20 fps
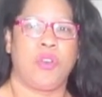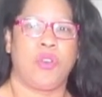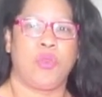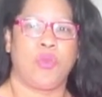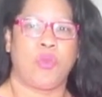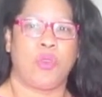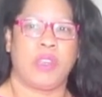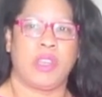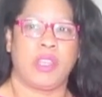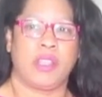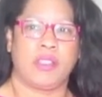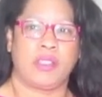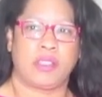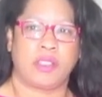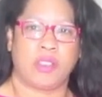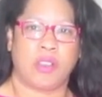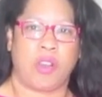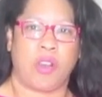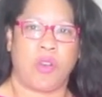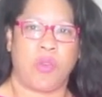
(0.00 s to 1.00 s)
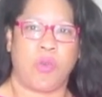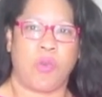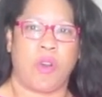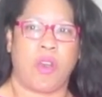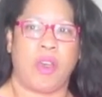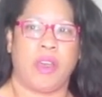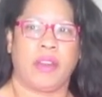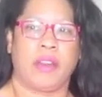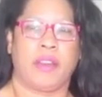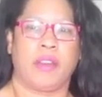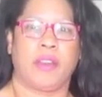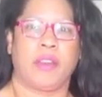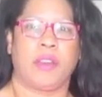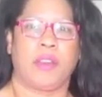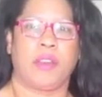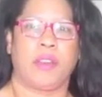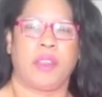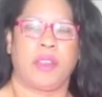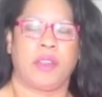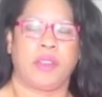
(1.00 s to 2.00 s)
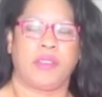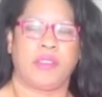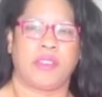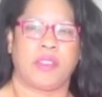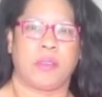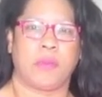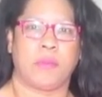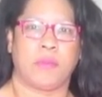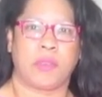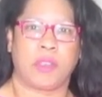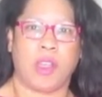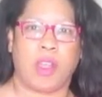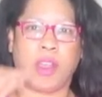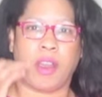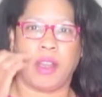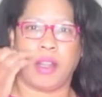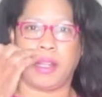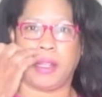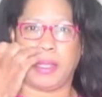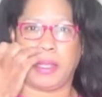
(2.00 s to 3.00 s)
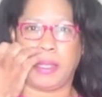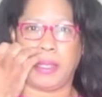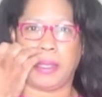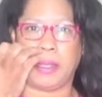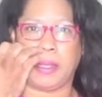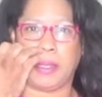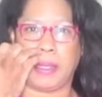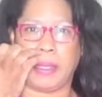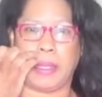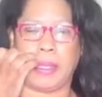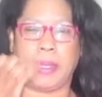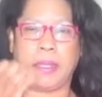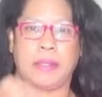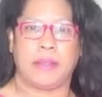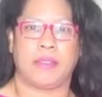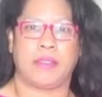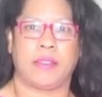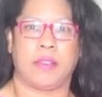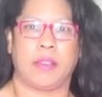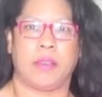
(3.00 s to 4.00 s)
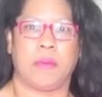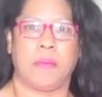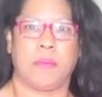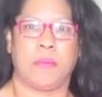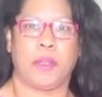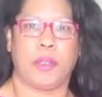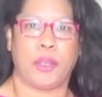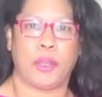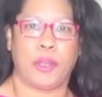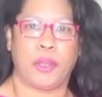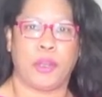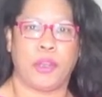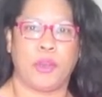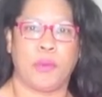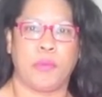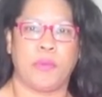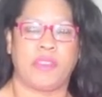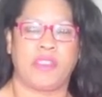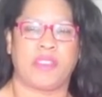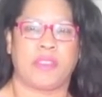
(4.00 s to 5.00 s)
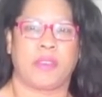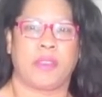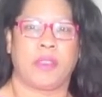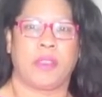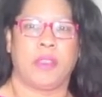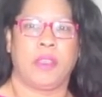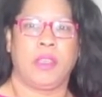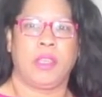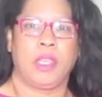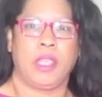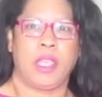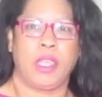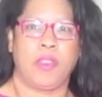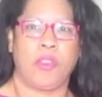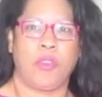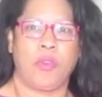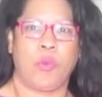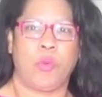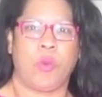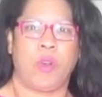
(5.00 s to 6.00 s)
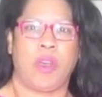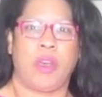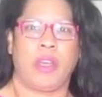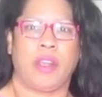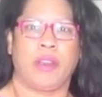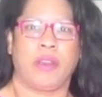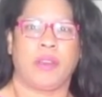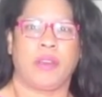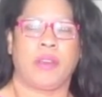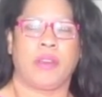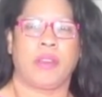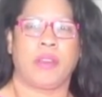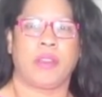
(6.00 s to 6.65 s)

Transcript: with salt water and some garlic and some herbs in the water,